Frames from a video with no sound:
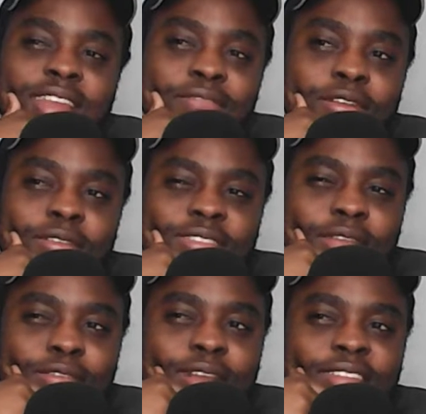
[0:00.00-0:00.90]
has
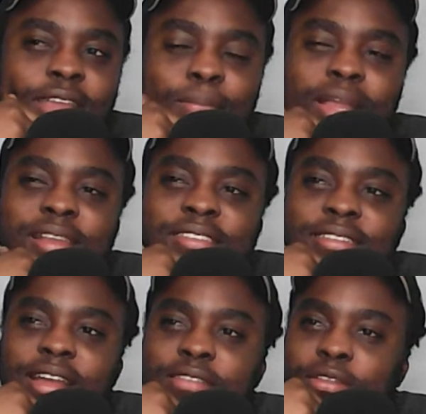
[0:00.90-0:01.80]
never really taken penalties at
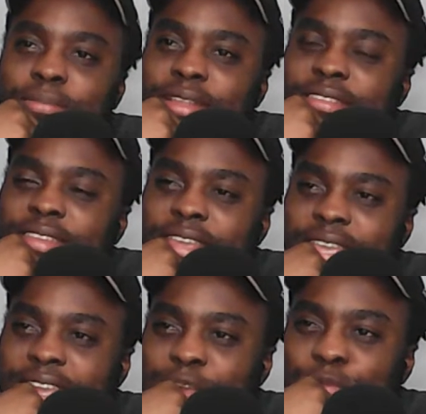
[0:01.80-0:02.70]
Arsenal. At Man
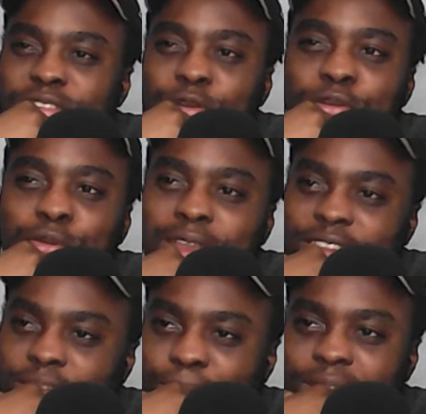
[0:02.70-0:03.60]
City, he was no great
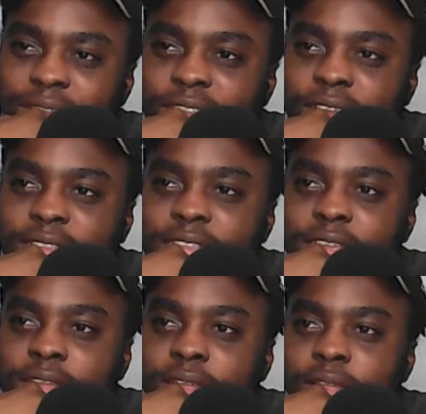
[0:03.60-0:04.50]
at penalties. Let's
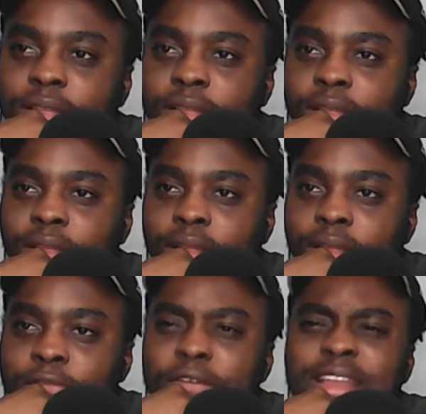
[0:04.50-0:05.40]
see.
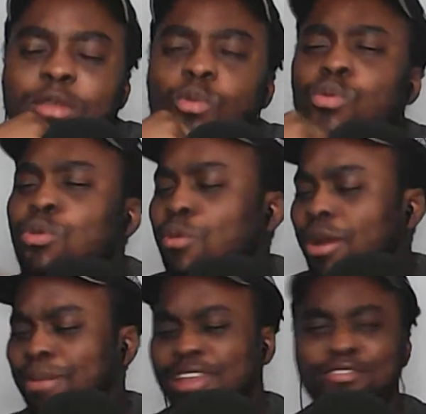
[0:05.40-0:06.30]
What
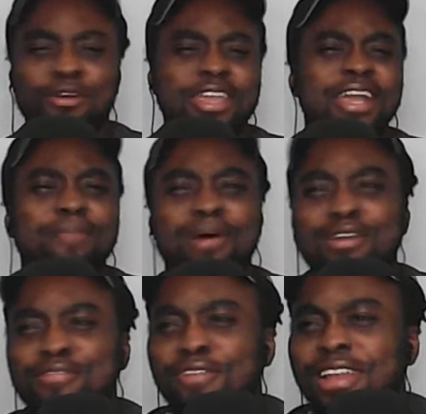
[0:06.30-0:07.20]
am I talking
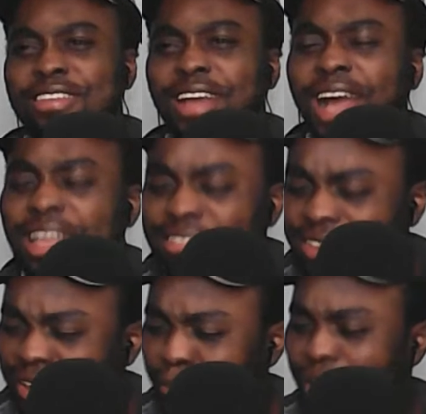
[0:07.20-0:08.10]
about?
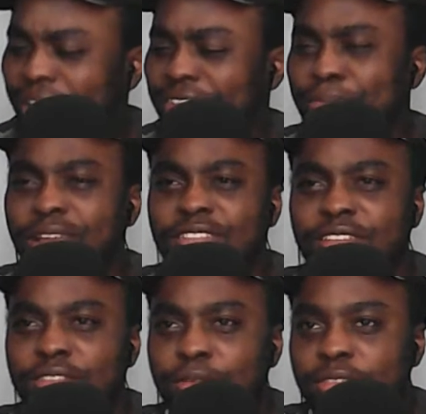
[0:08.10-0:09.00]
Fantastic penalty by
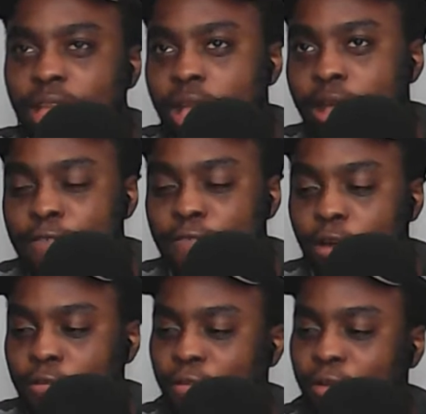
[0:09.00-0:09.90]
Jesus.
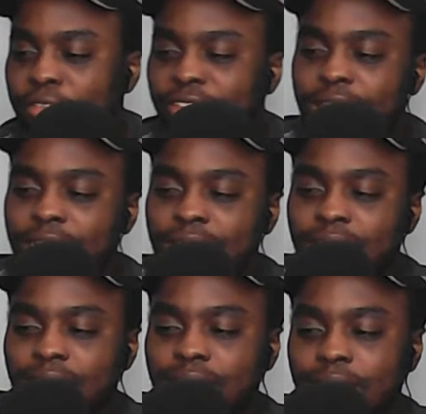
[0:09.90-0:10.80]
4-4, sudden
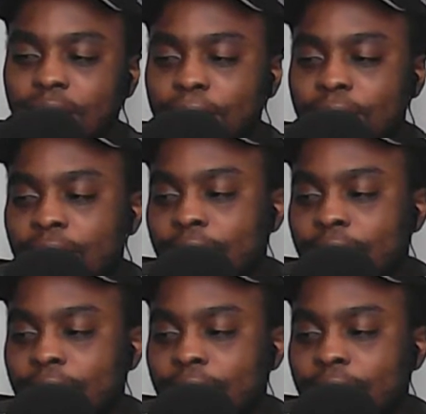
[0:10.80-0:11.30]
death now.